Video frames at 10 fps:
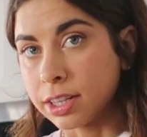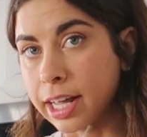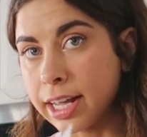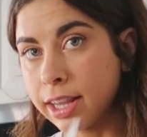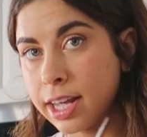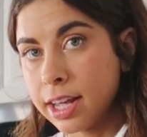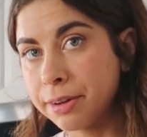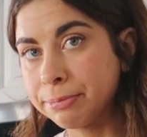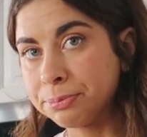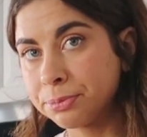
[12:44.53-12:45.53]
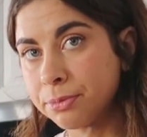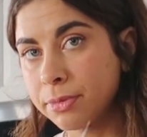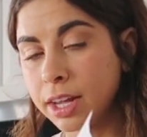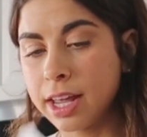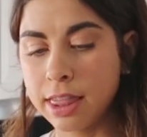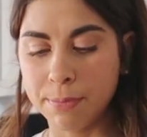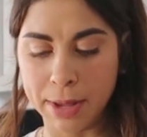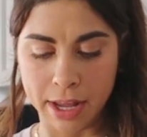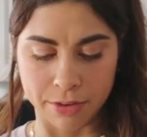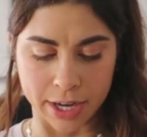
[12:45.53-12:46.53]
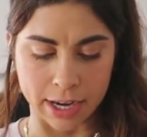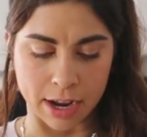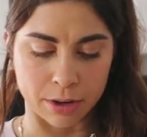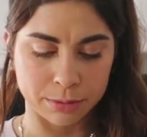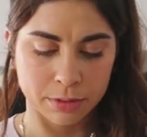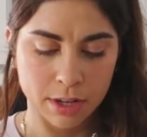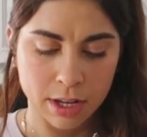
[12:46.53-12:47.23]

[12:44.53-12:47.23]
lightly in the pan right now.